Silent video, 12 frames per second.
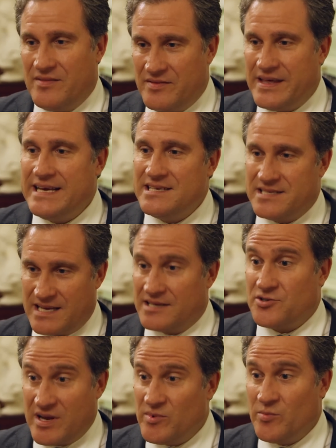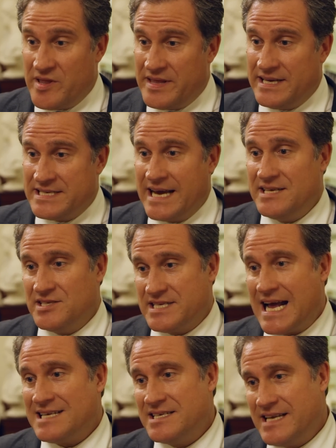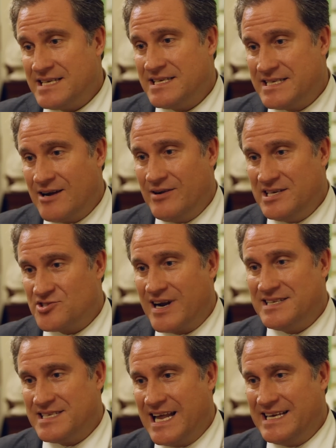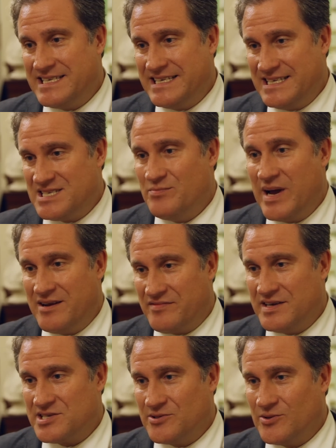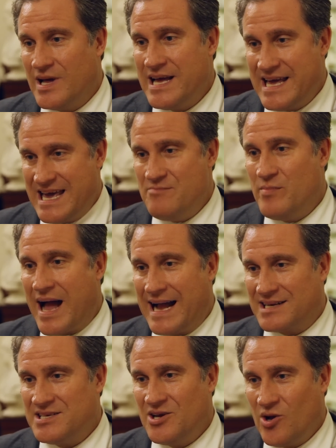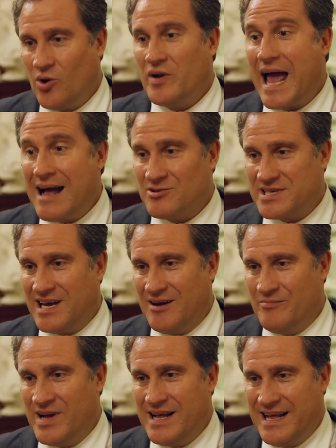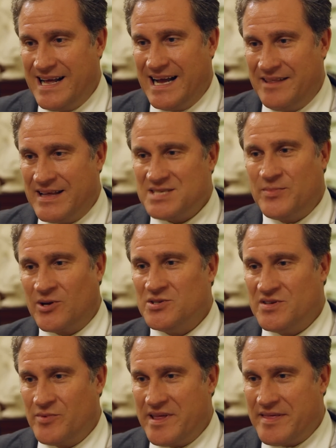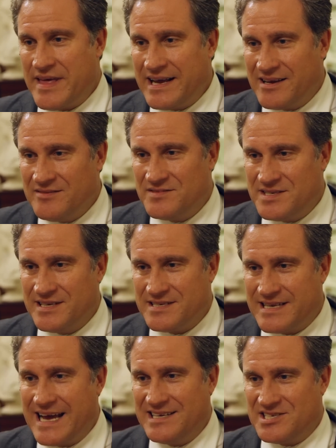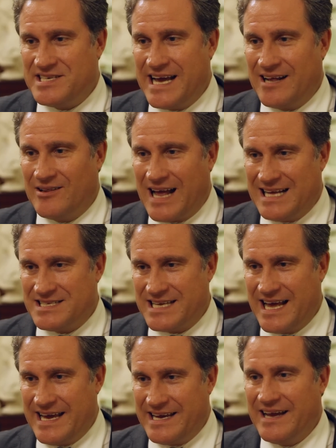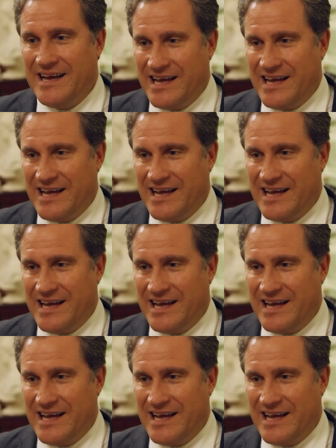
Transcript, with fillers: these uh, treatment with these agents hasn't necessarily translated into beneficial impact on outcome and that's because if we think of just HDL as a uh,